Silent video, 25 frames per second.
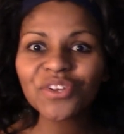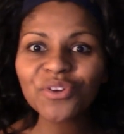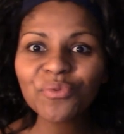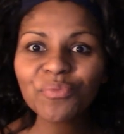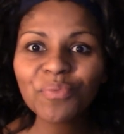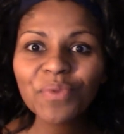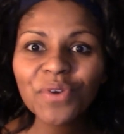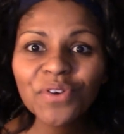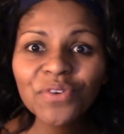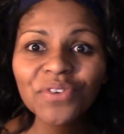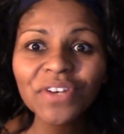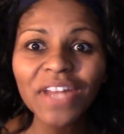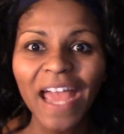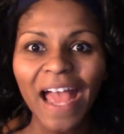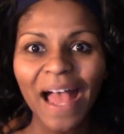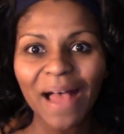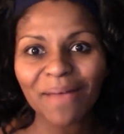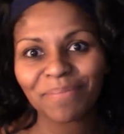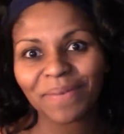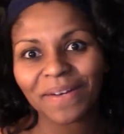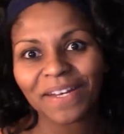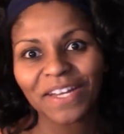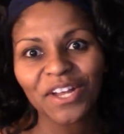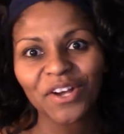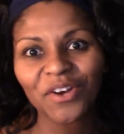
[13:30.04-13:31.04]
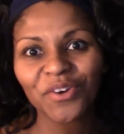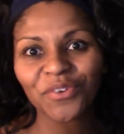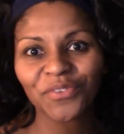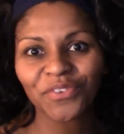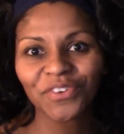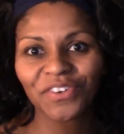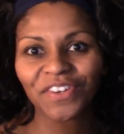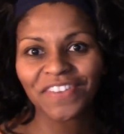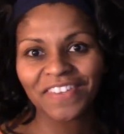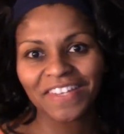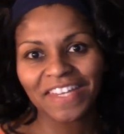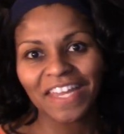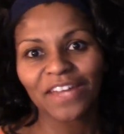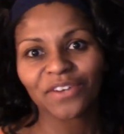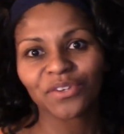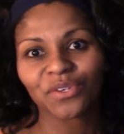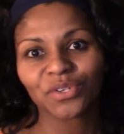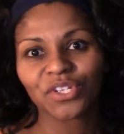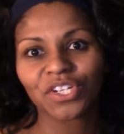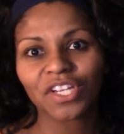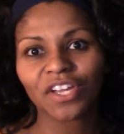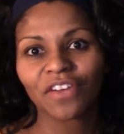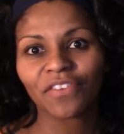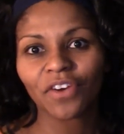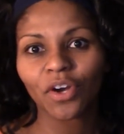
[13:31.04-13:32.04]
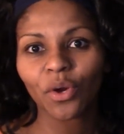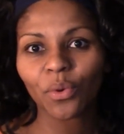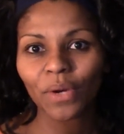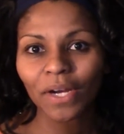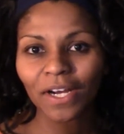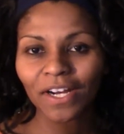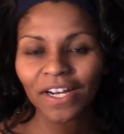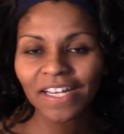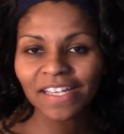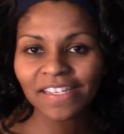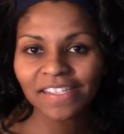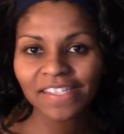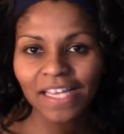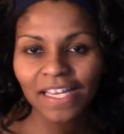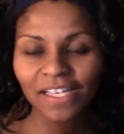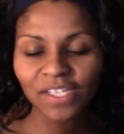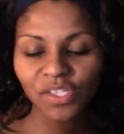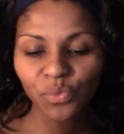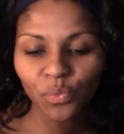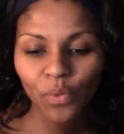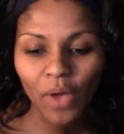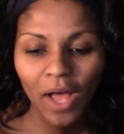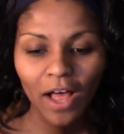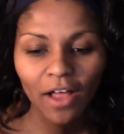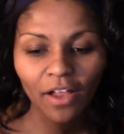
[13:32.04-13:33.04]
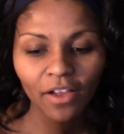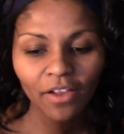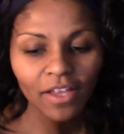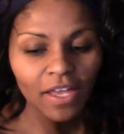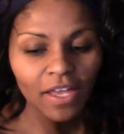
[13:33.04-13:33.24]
moon happening over in the energy of Aquarius as well.